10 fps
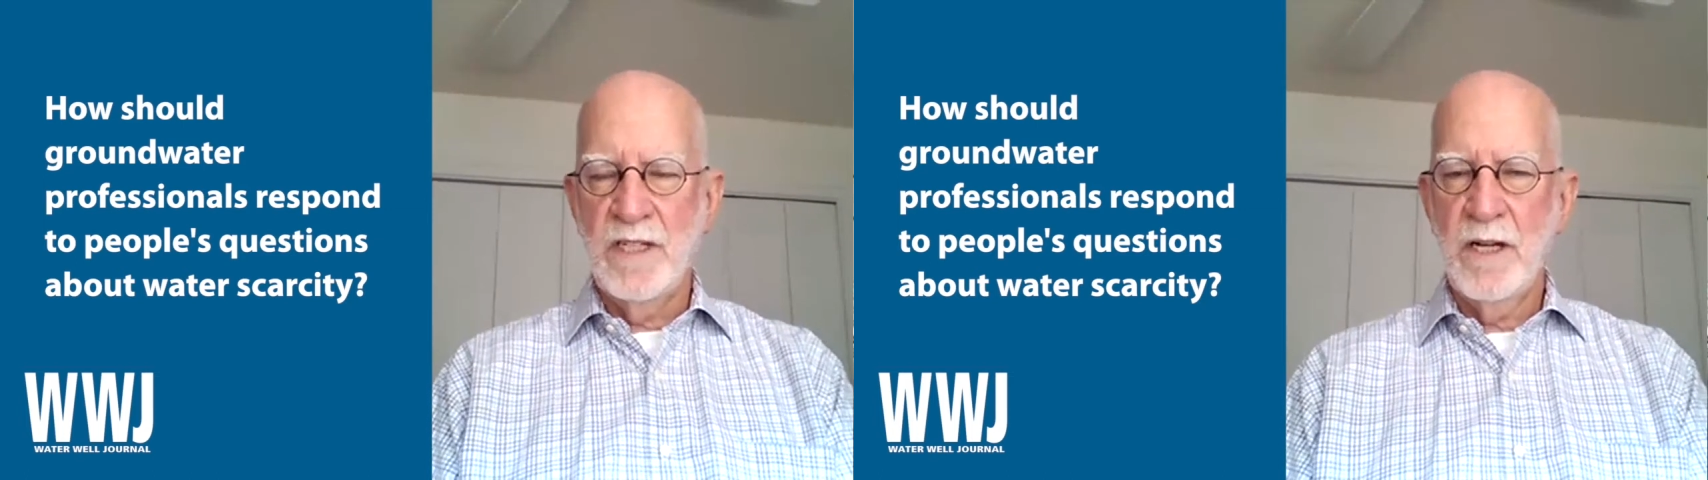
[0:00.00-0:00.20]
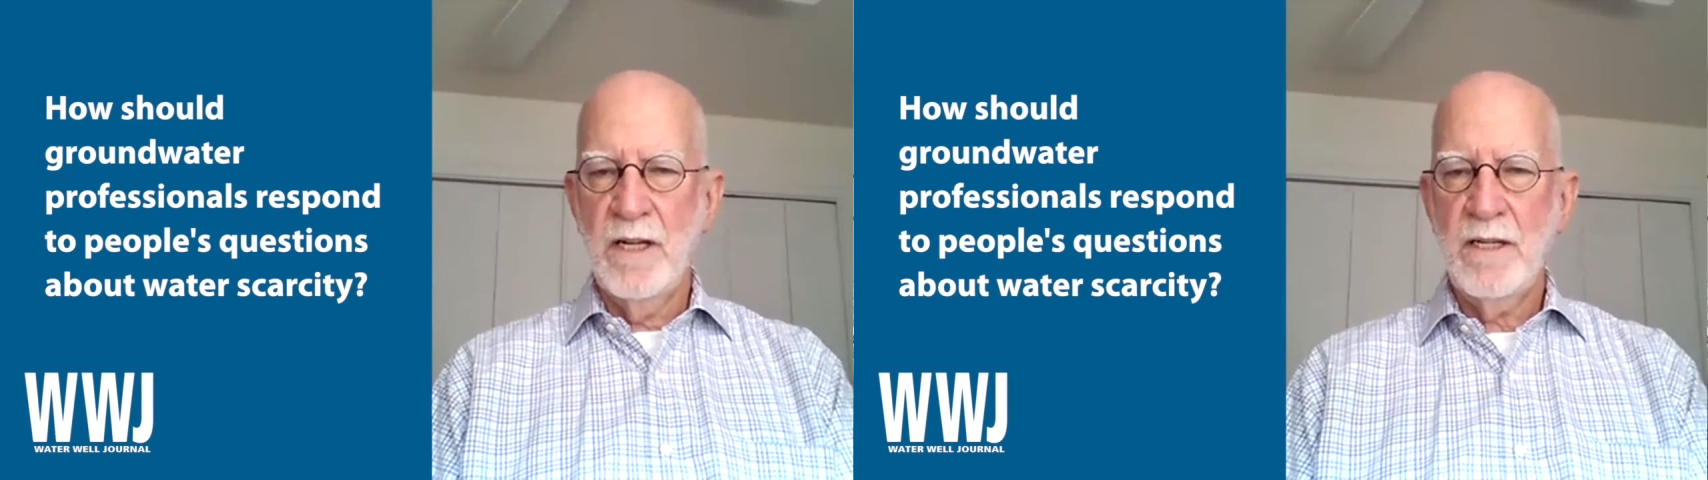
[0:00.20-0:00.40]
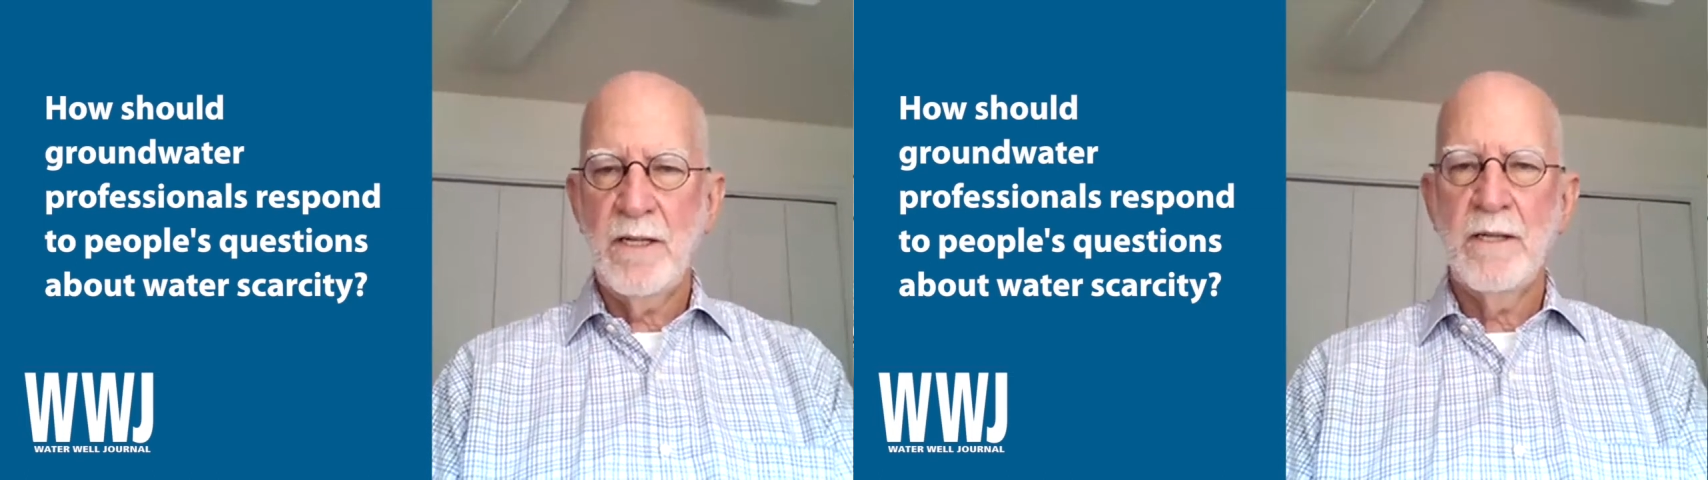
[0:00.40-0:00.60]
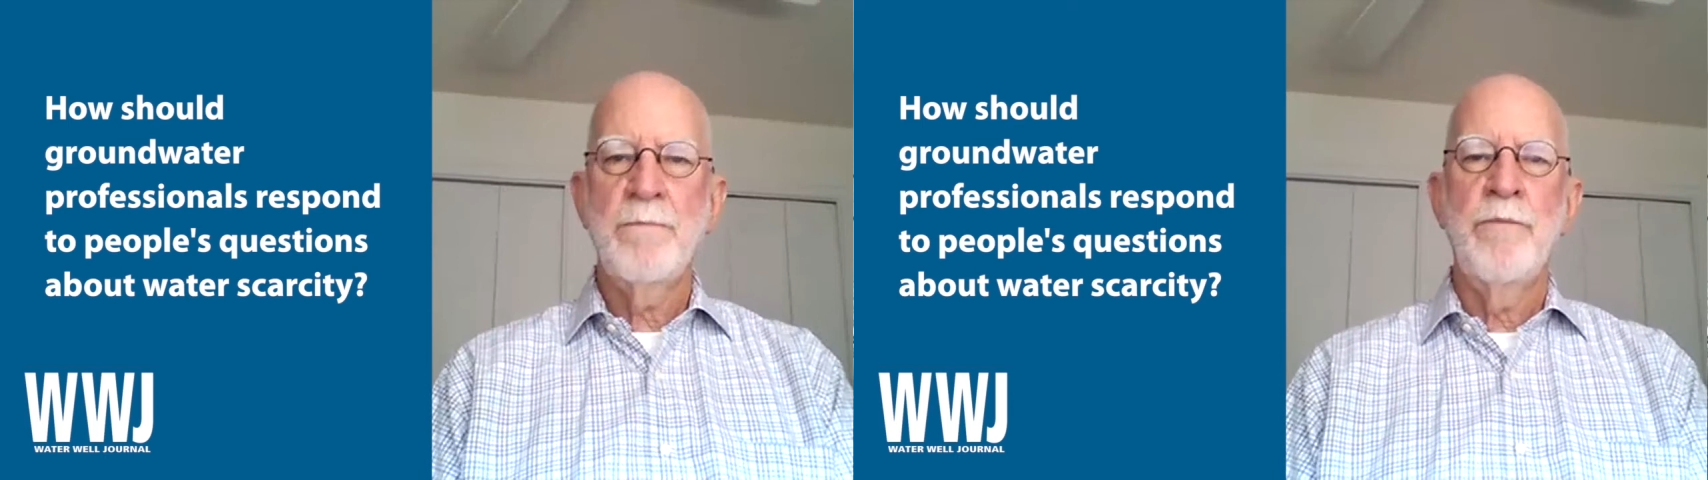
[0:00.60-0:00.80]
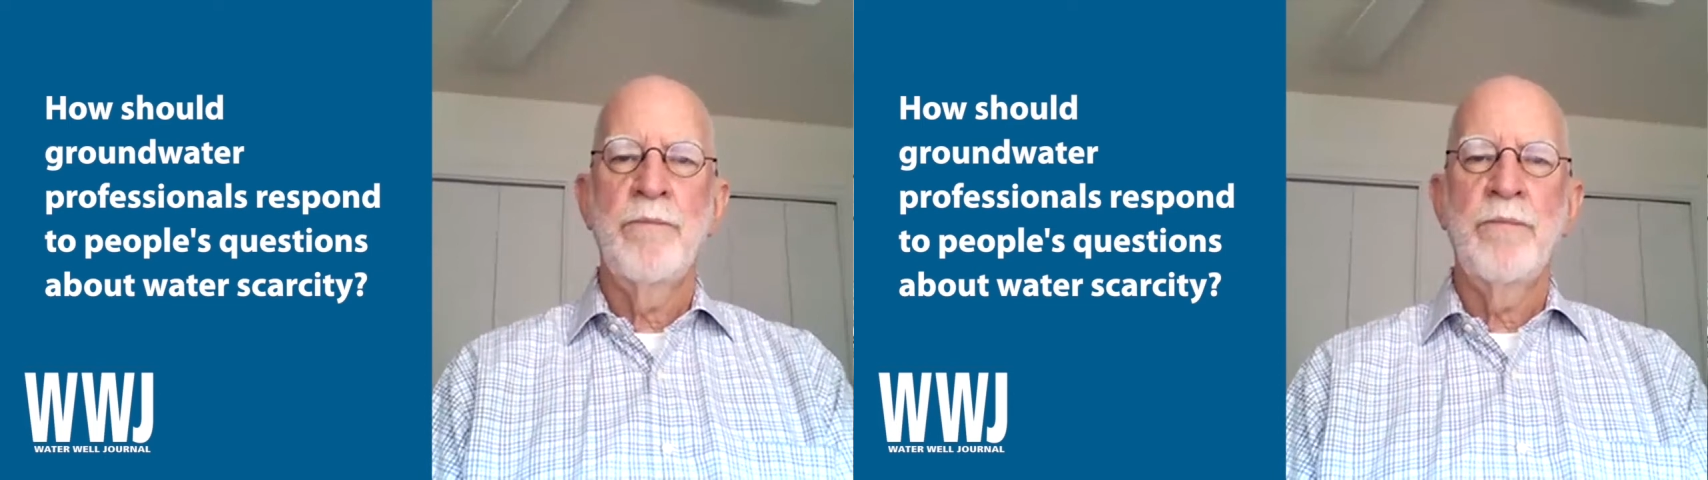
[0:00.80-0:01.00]
vigilant.
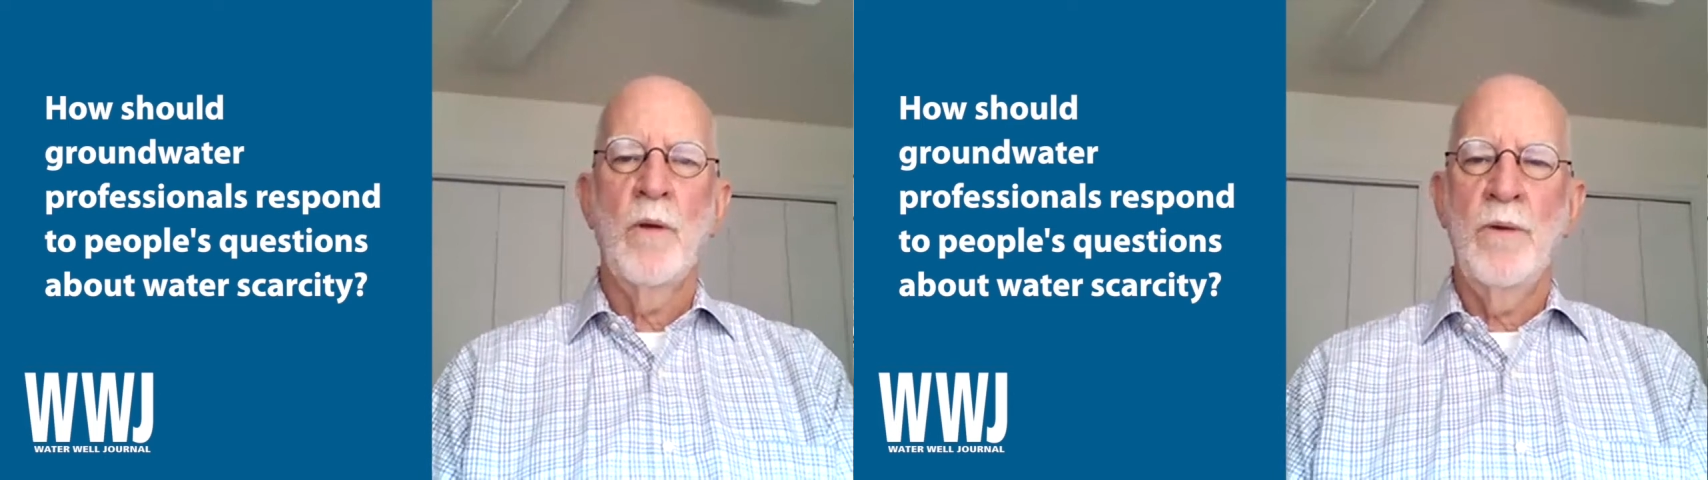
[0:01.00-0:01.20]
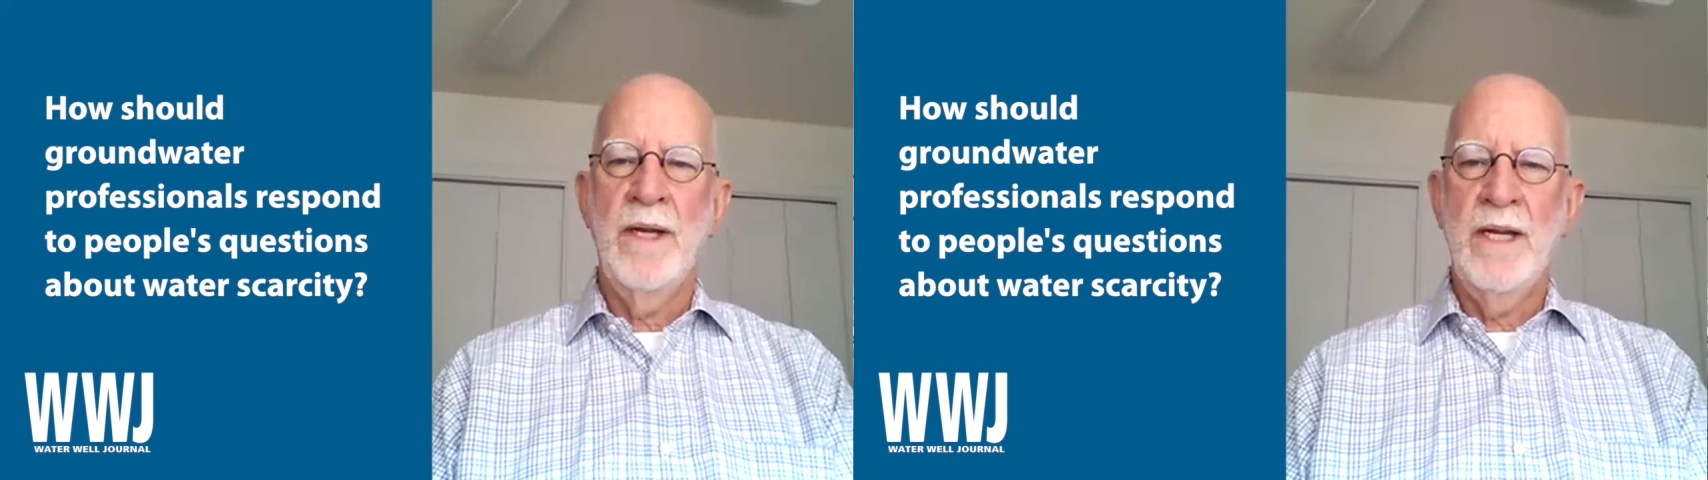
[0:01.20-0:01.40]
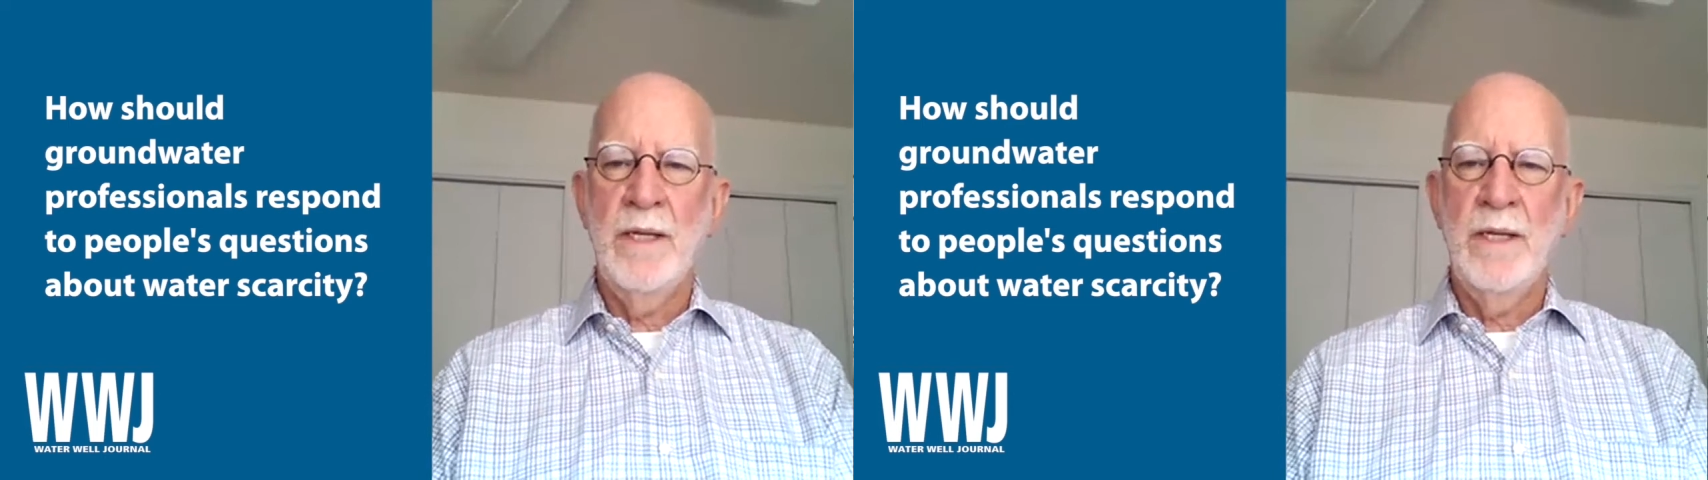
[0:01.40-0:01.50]
We